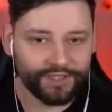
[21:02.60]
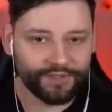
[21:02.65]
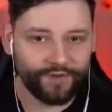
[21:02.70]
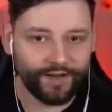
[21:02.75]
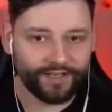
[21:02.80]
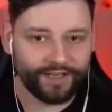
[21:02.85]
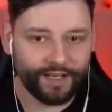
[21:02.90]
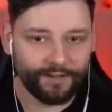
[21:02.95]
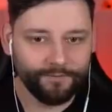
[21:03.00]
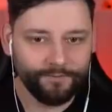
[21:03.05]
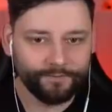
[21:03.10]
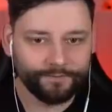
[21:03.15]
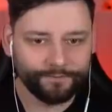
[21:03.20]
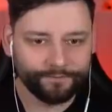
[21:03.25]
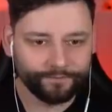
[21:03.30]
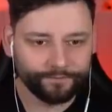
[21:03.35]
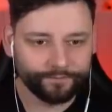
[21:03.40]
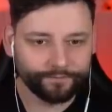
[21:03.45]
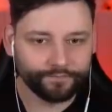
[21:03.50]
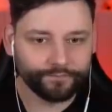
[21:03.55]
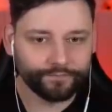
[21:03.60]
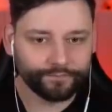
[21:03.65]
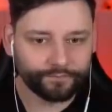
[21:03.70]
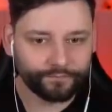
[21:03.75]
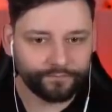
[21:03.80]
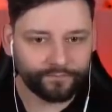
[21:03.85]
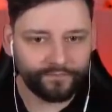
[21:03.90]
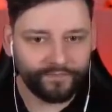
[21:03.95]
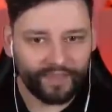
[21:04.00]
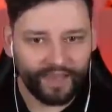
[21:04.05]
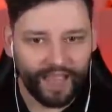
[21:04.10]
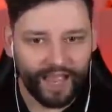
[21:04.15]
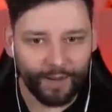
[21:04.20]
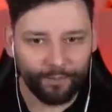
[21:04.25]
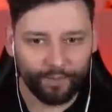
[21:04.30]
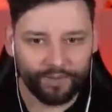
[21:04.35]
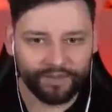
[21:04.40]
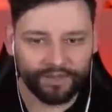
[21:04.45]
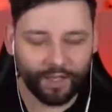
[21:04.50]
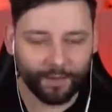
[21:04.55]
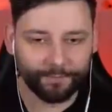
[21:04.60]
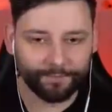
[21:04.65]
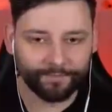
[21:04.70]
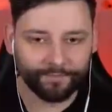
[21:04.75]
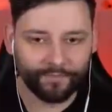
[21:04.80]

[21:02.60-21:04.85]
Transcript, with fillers: right now. And we're done.